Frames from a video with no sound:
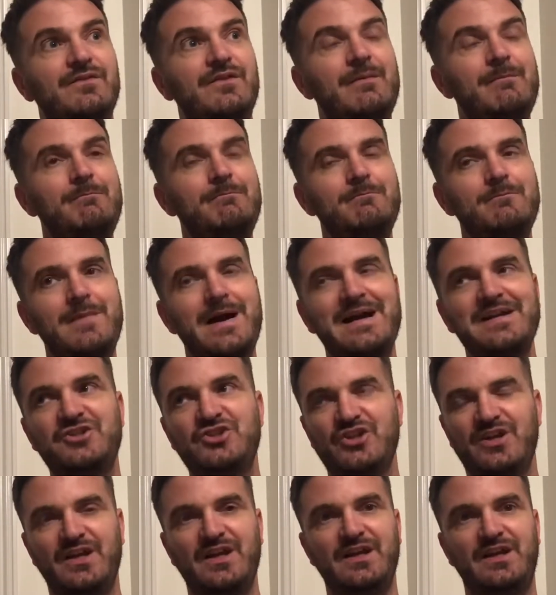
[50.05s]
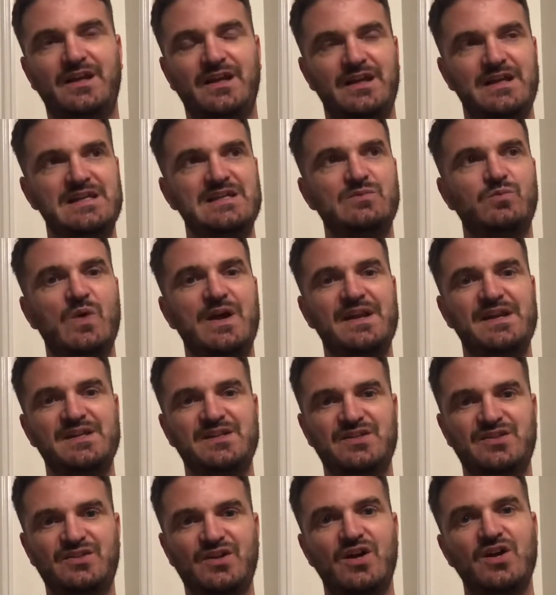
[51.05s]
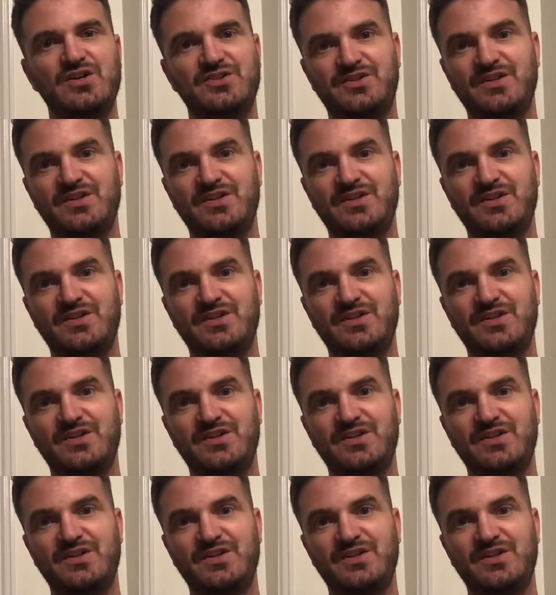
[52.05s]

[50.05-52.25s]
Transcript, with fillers: The magic is when it starts